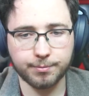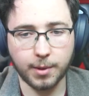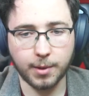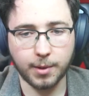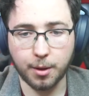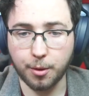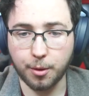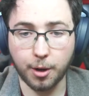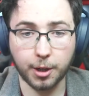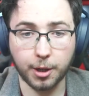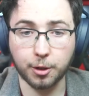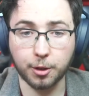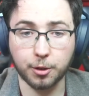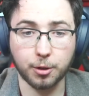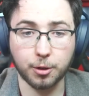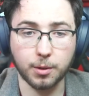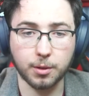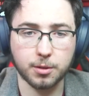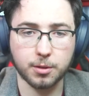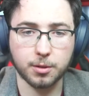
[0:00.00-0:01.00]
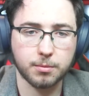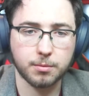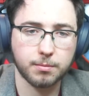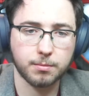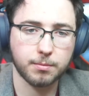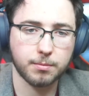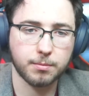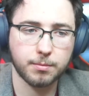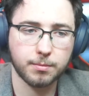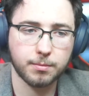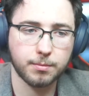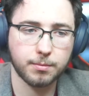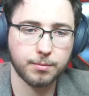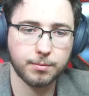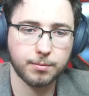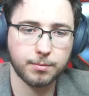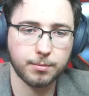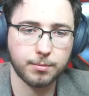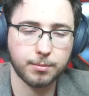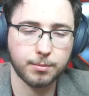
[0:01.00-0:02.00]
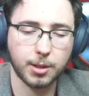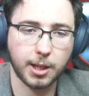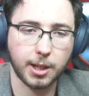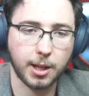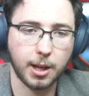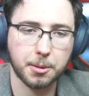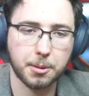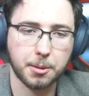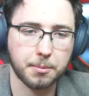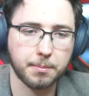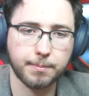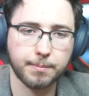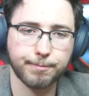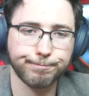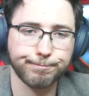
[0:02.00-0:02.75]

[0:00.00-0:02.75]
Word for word: I thought I could do this, but I can't.